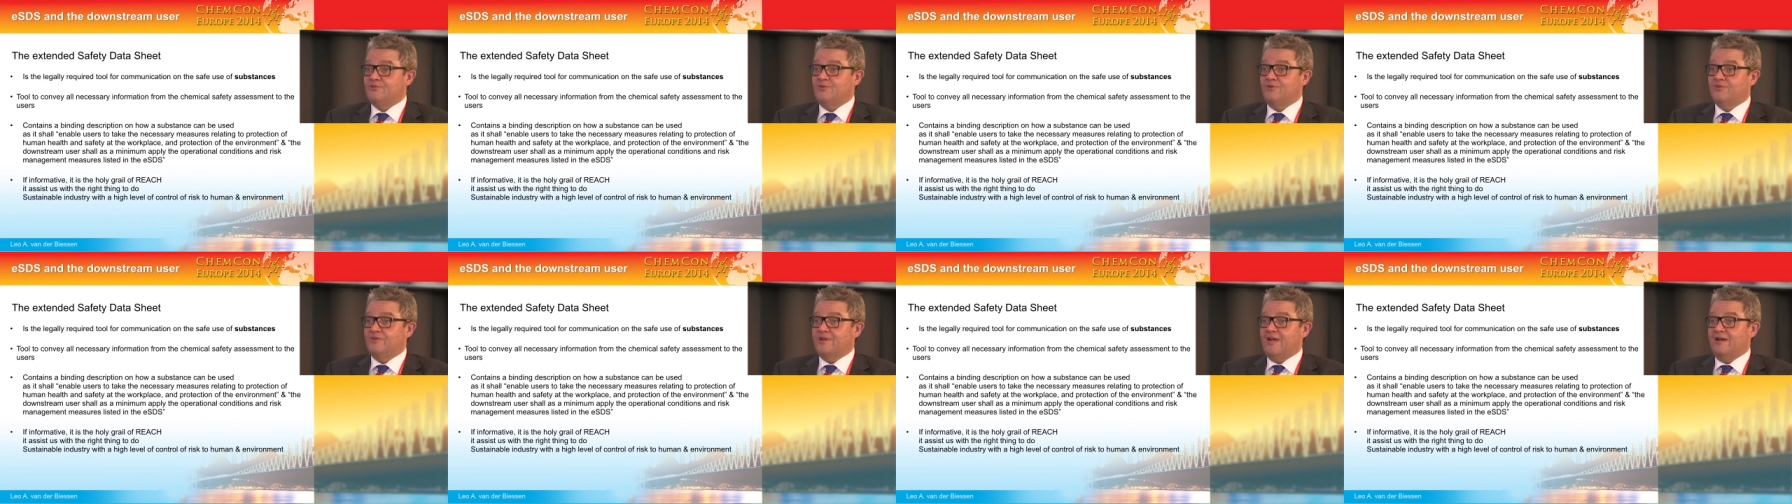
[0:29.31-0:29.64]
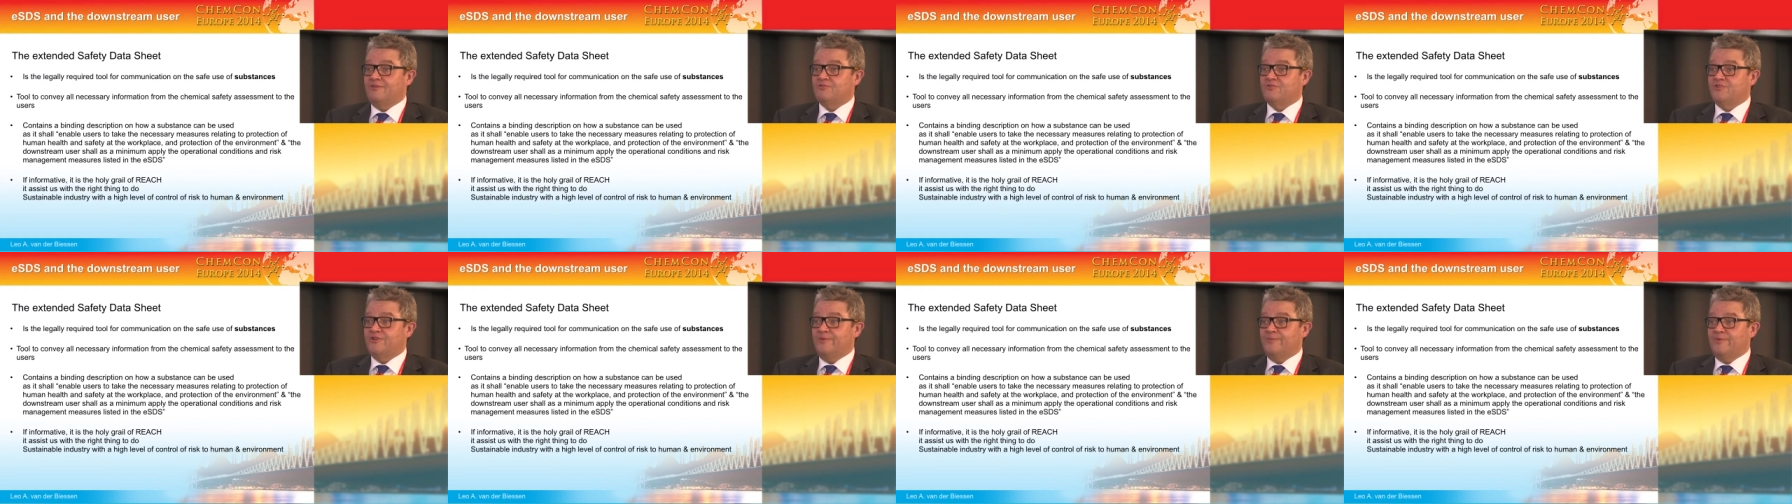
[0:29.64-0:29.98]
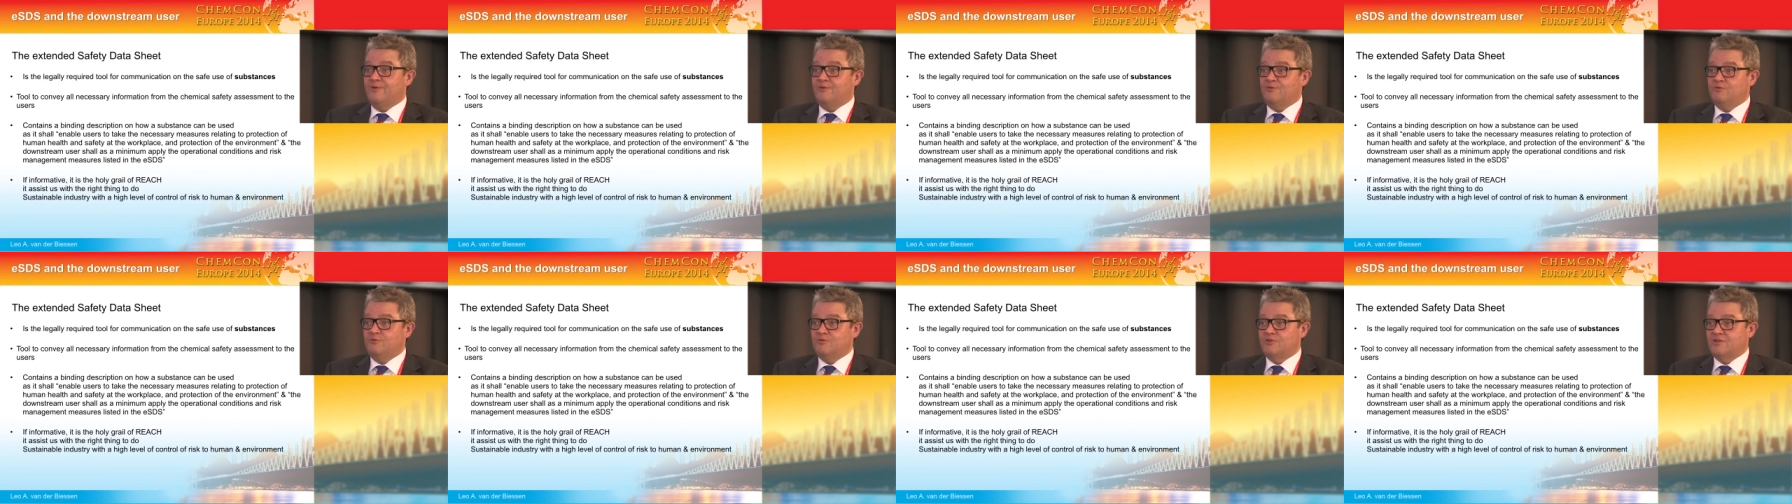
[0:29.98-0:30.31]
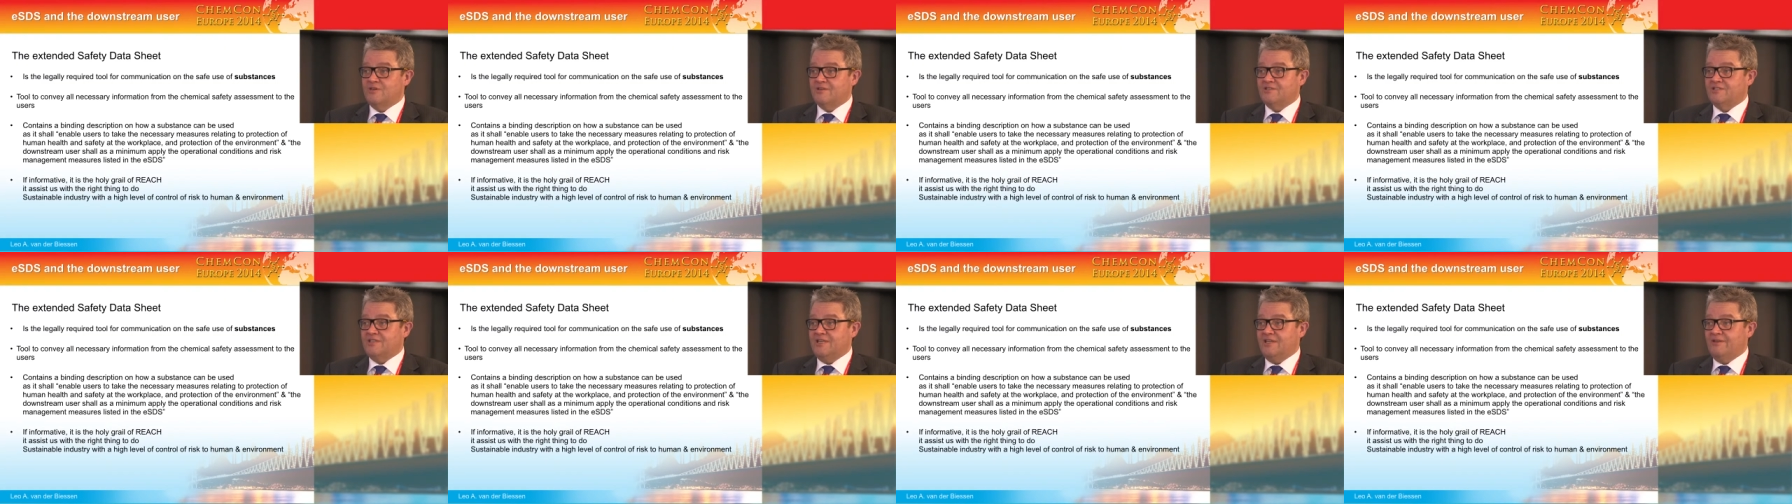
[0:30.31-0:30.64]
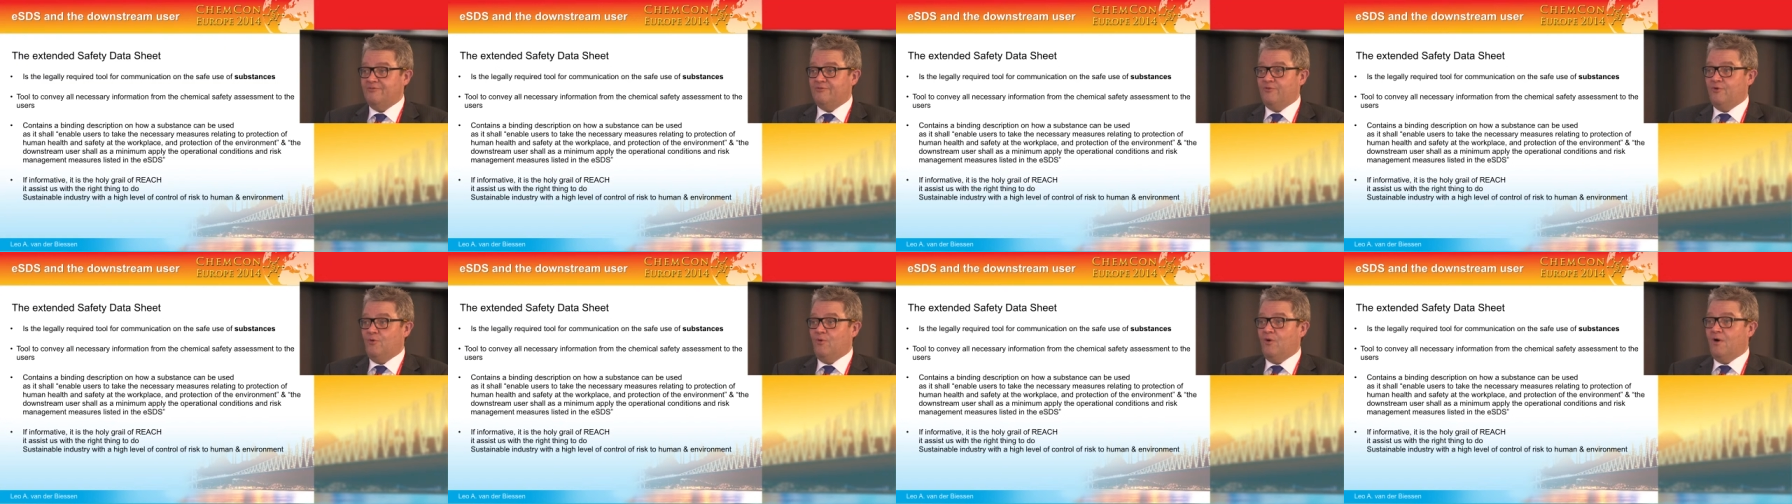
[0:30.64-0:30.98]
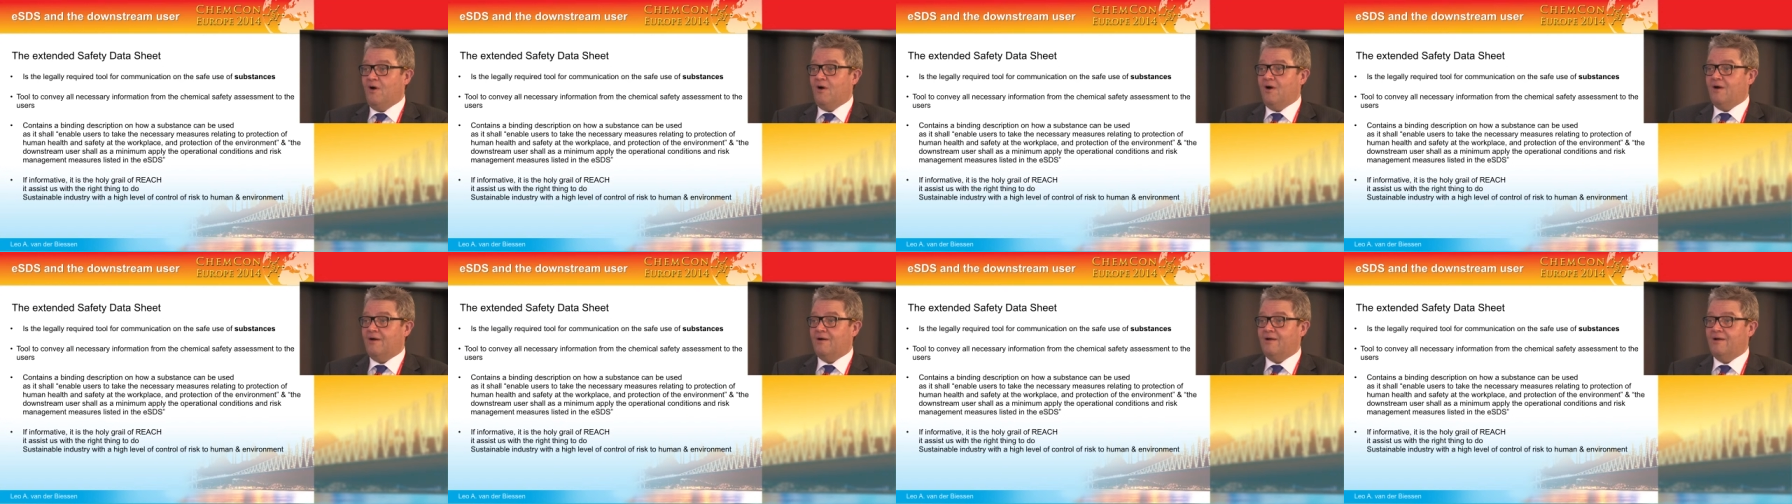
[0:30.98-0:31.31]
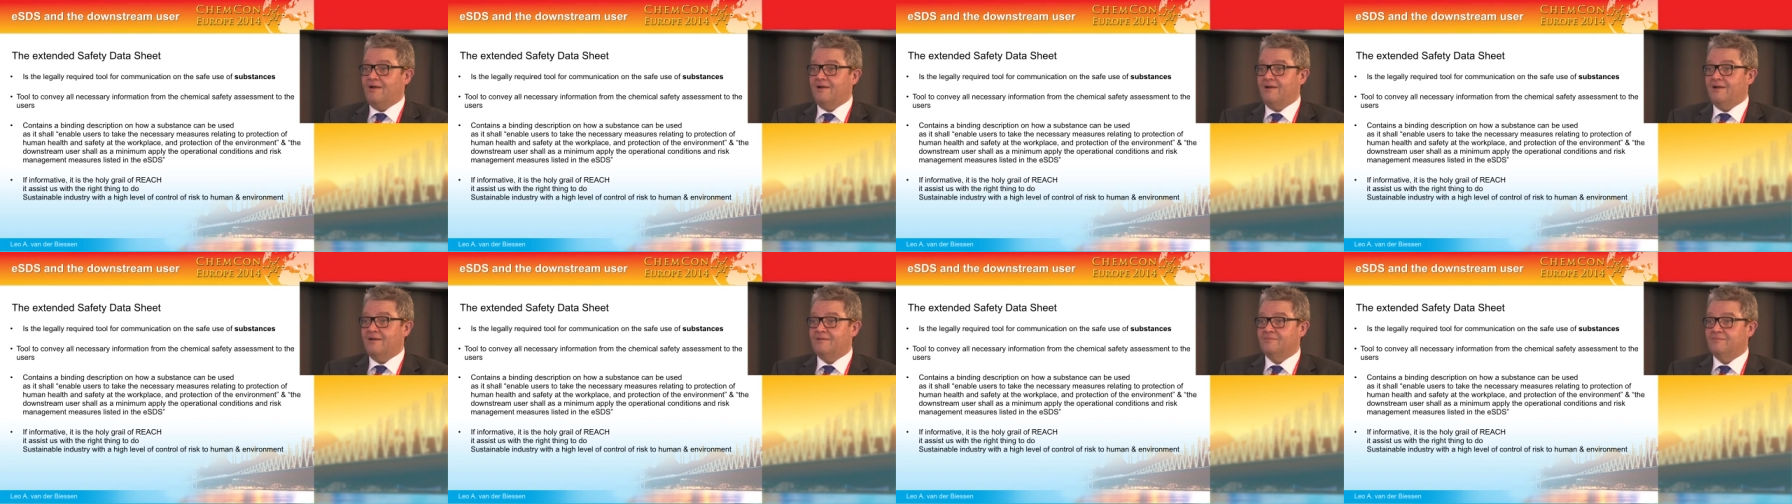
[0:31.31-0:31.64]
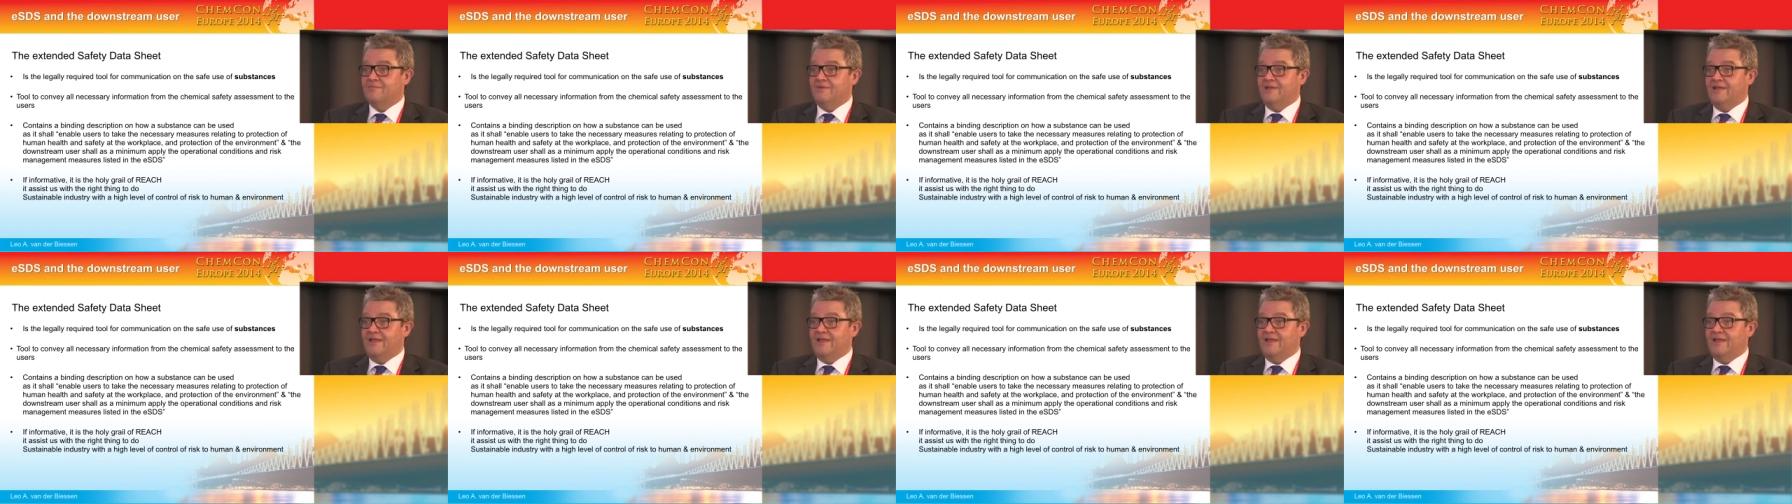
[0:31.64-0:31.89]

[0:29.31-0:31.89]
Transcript: to your downstream users if you are uh,